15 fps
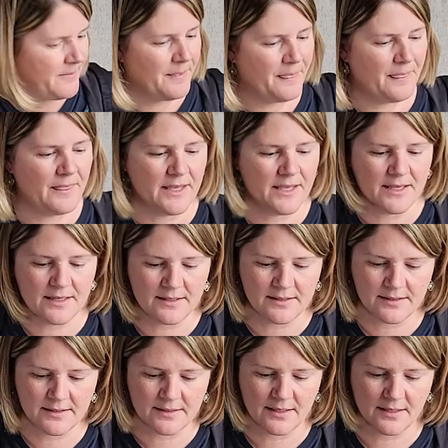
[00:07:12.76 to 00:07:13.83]

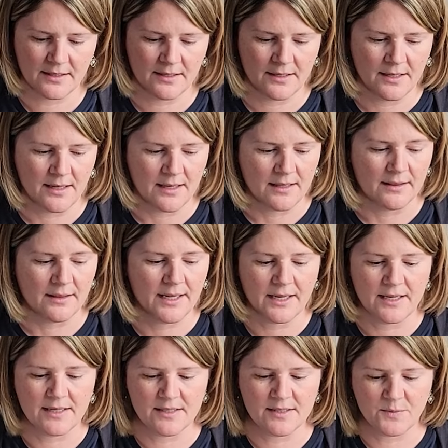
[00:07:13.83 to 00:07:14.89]
these
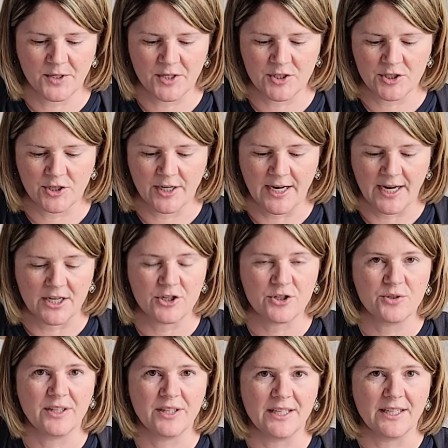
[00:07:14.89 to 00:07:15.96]
leggings, which are
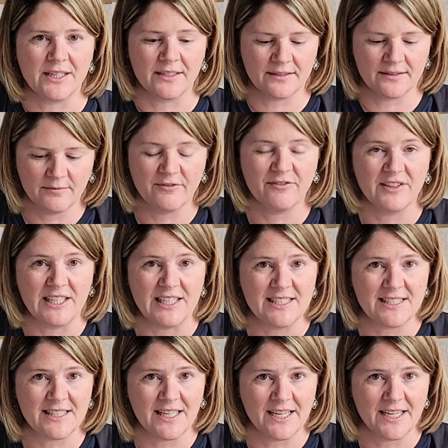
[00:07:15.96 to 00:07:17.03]
actually
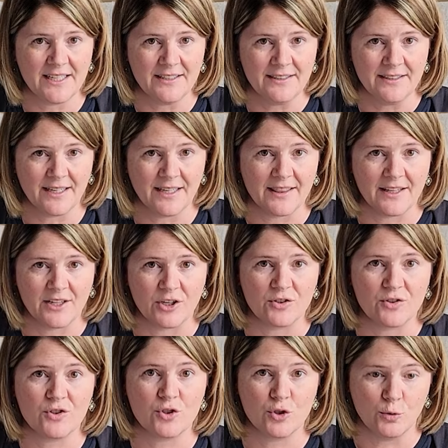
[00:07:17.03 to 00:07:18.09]
fleece lined, and they're
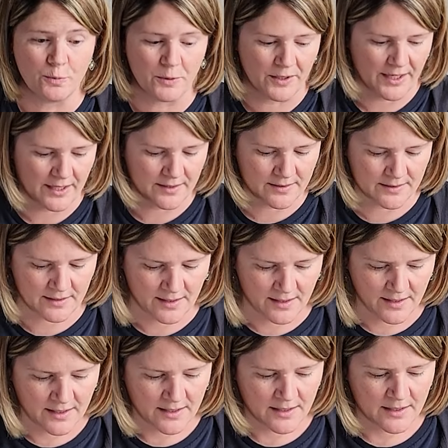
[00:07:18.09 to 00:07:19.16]
super nice,
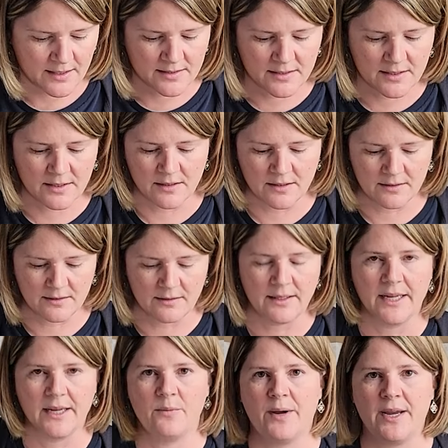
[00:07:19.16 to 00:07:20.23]
because they're
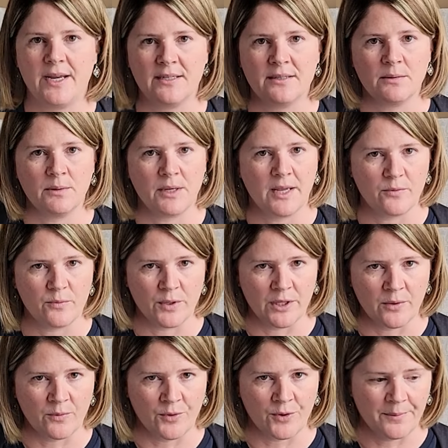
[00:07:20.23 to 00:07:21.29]
lightweight and
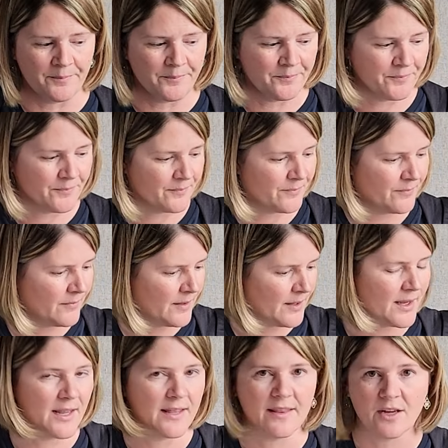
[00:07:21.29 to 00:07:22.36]
really warm
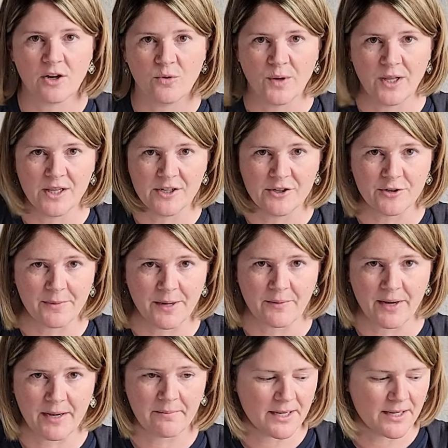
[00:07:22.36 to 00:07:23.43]
and they go well under my
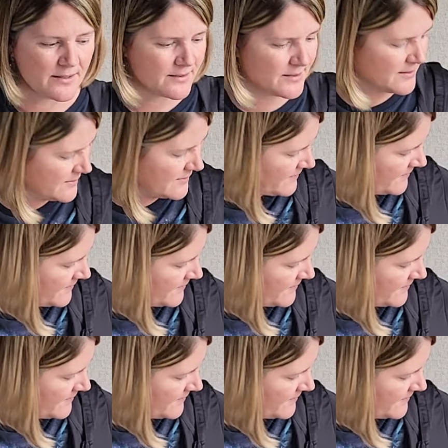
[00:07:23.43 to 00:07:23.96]
rain pants.